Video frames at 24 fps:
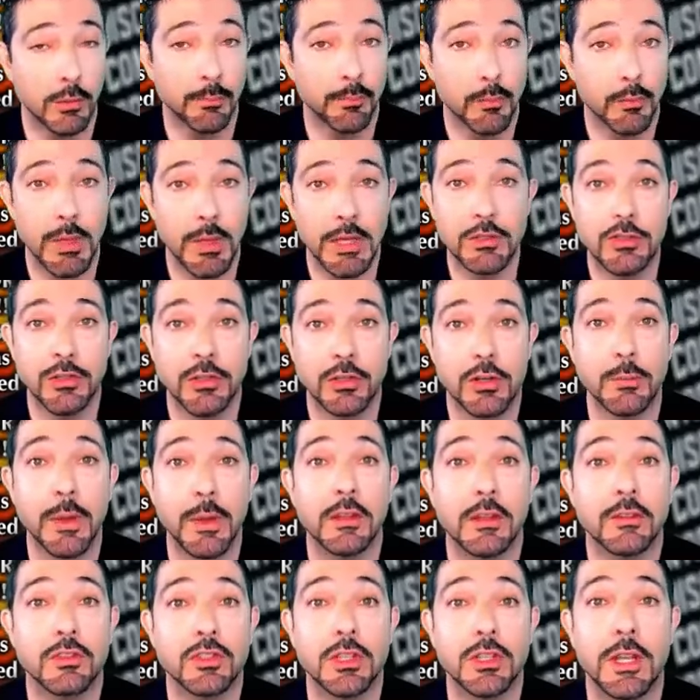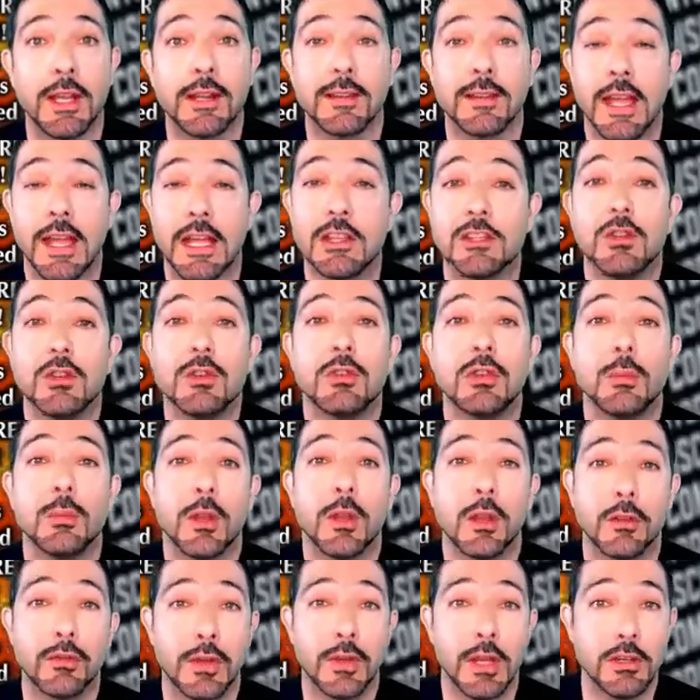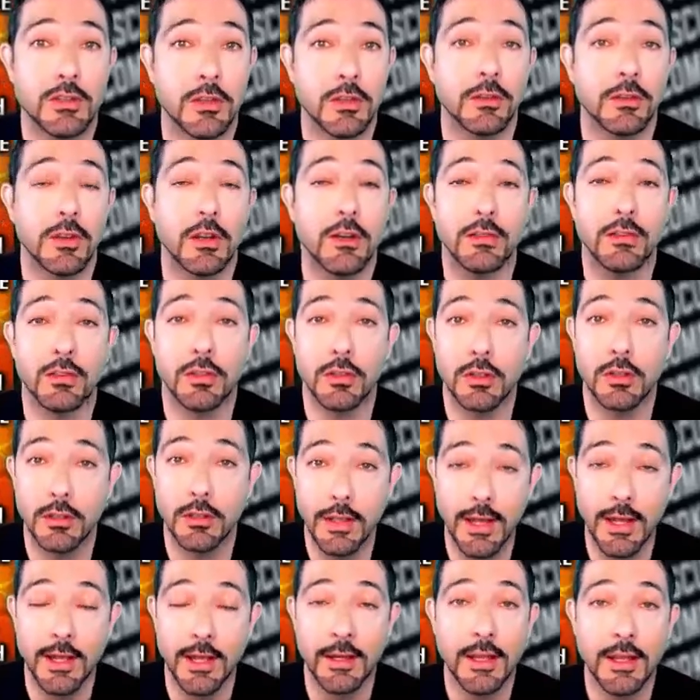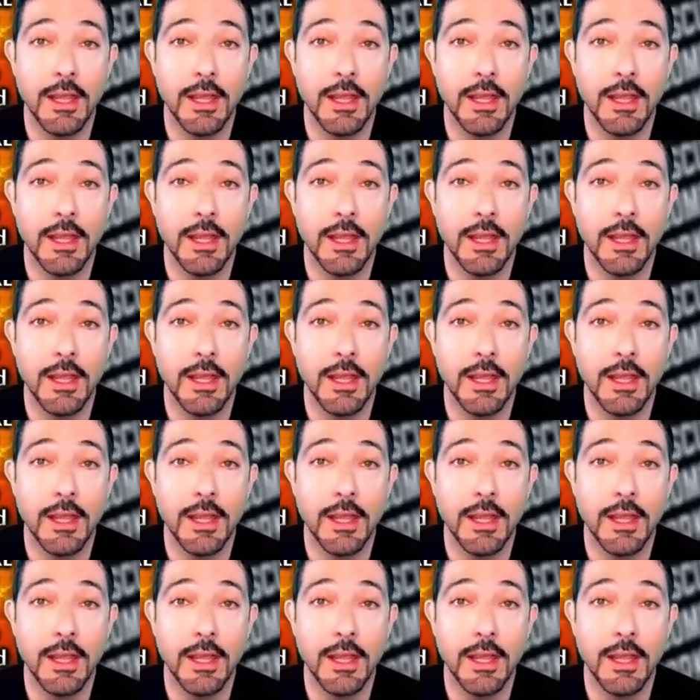Make sure the bell is checked and YouTube notifications are turned on.